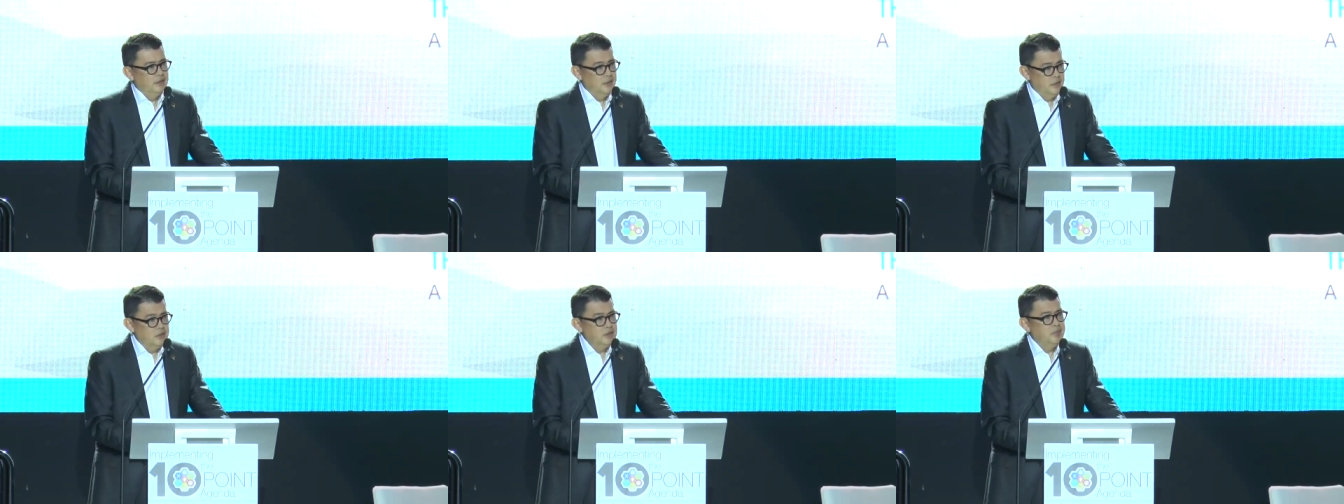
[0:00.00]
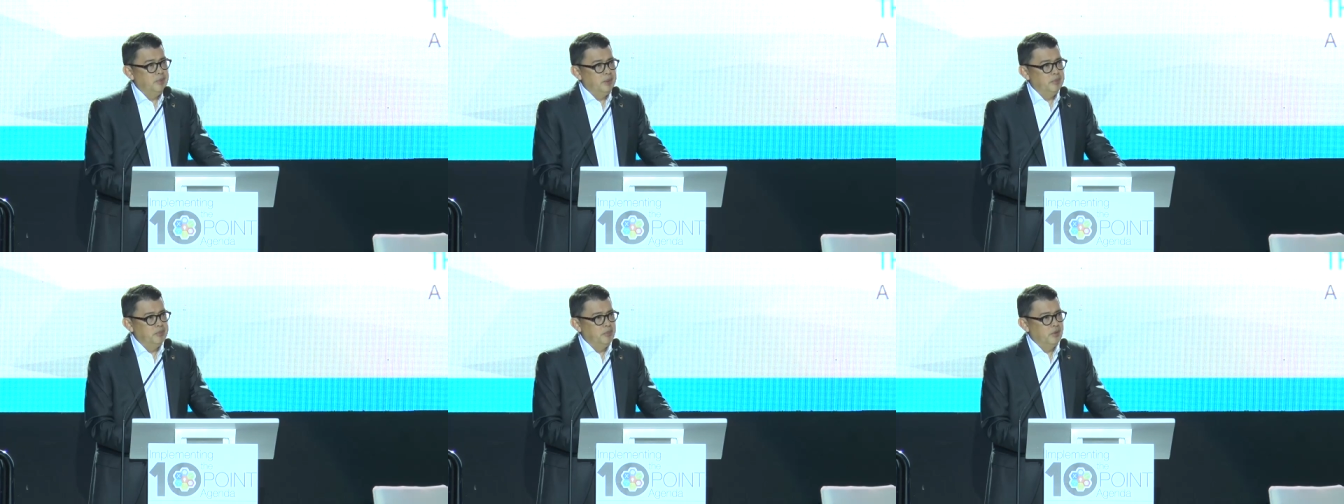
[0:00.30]

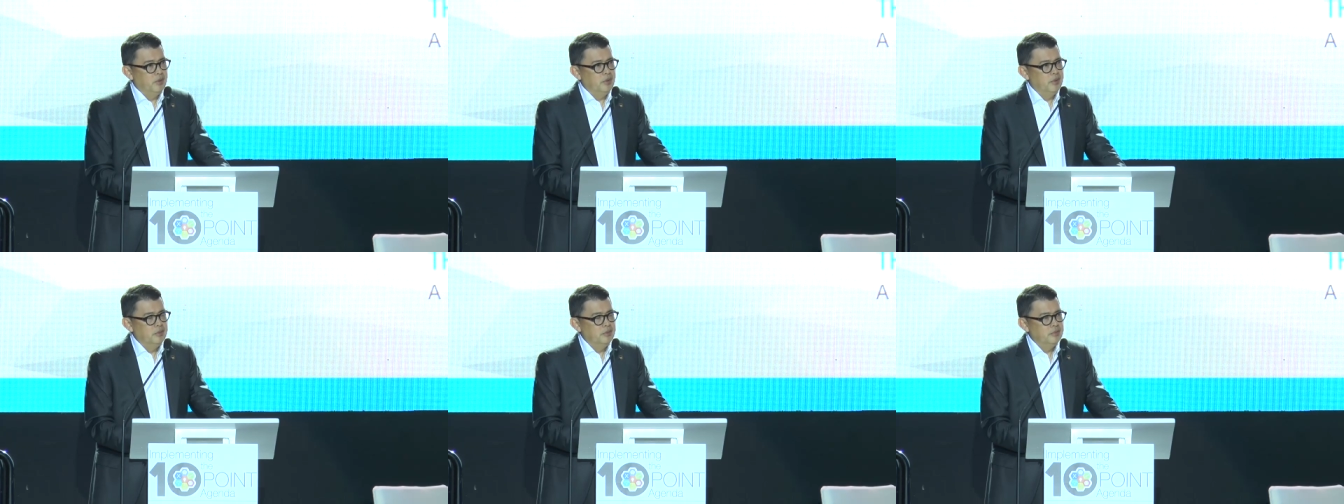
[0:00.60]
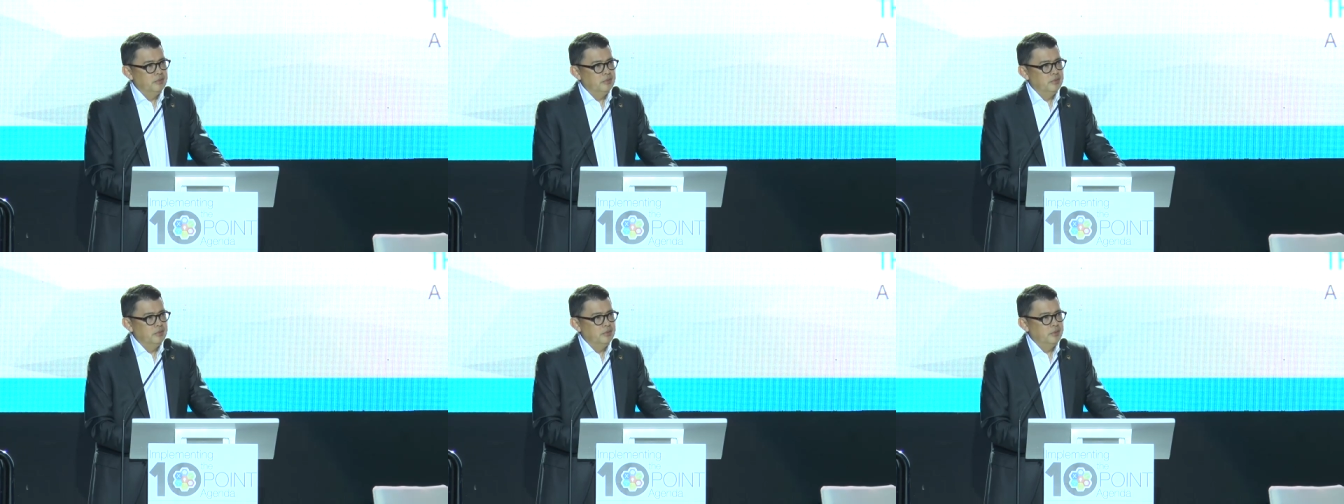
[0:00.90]
these people.
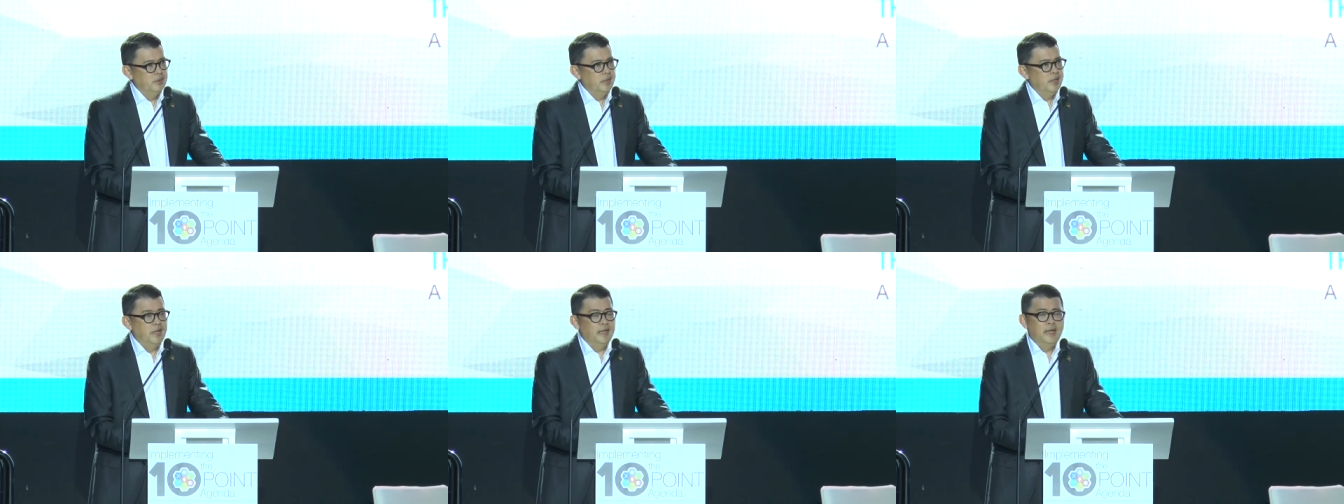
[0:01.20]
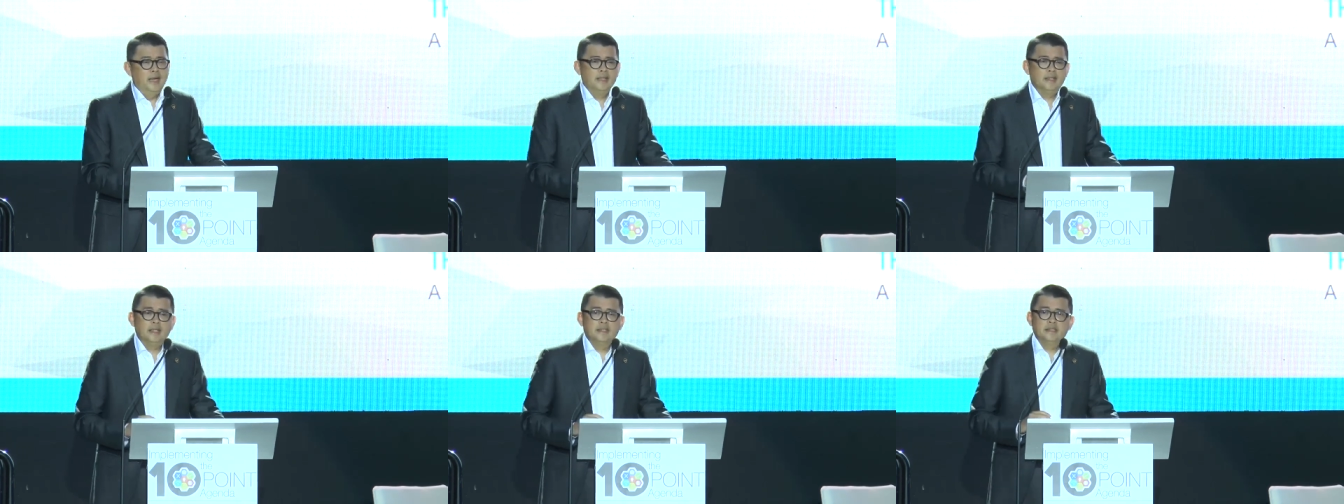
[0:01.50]

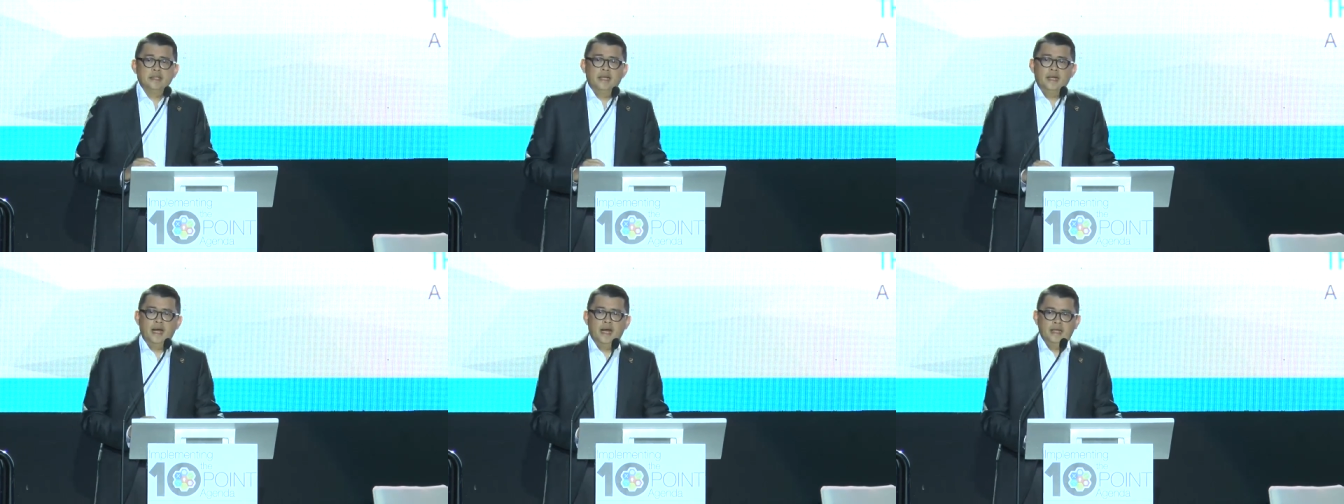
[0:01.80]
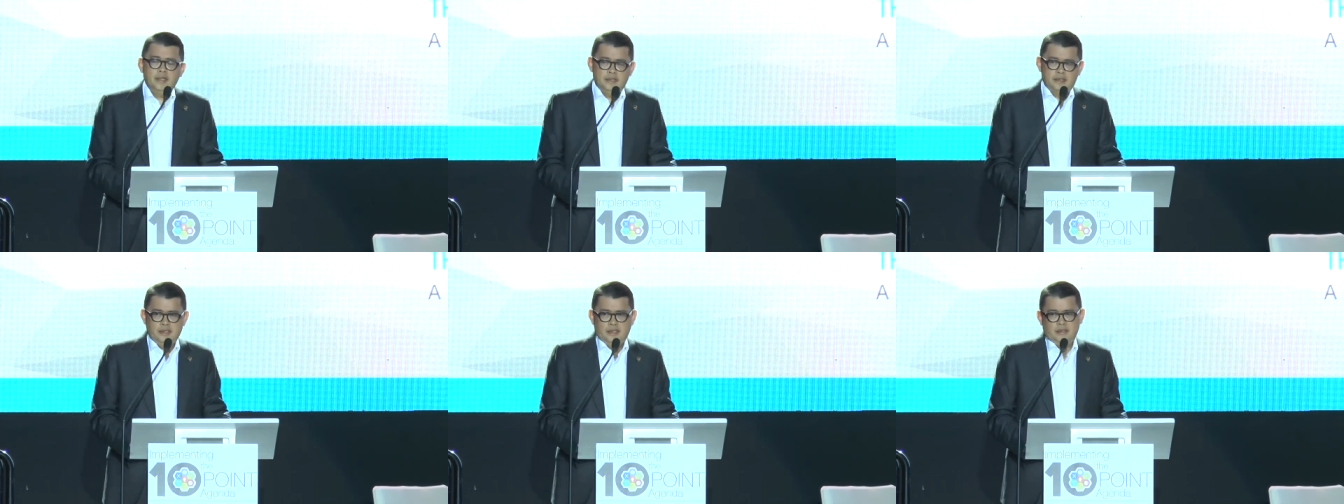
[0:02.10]
And let us
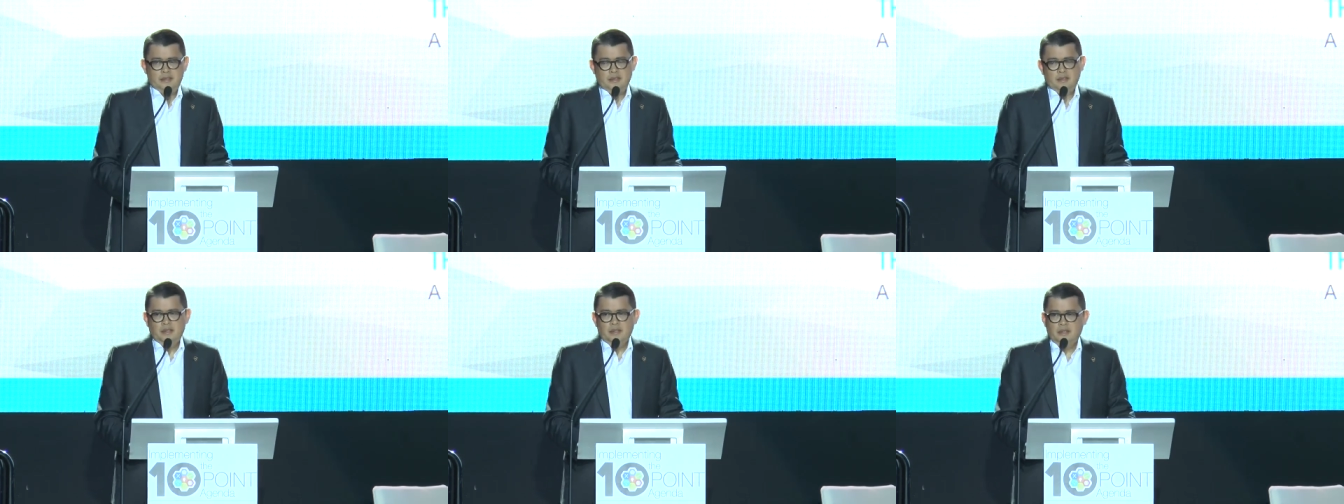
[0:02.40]
enhance it.